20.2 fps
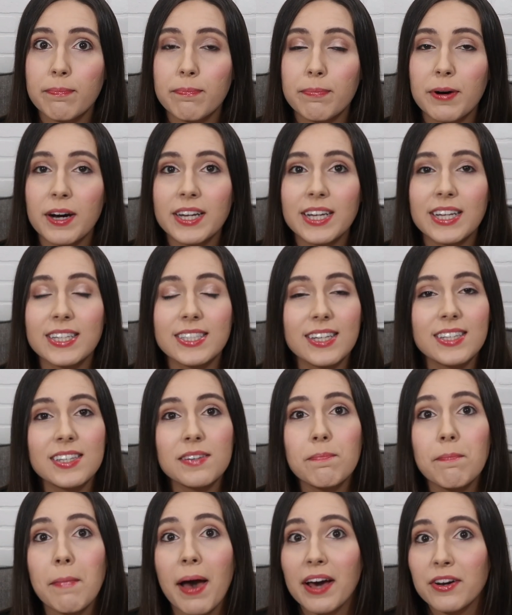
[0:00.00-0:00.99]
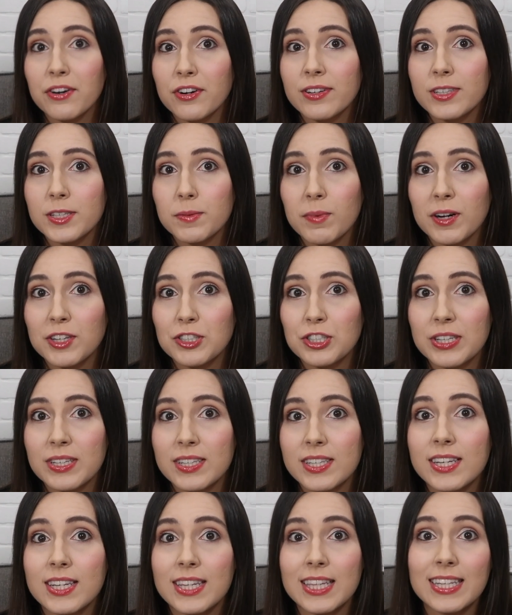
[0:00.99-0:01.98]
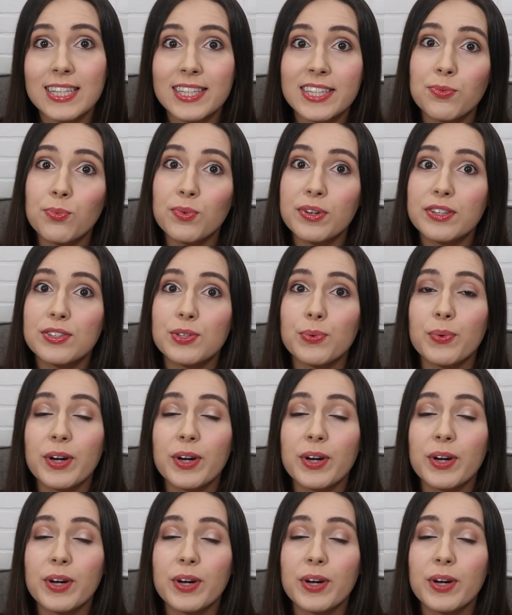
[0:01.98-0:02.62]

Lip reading: but it doesn't matter as much as this is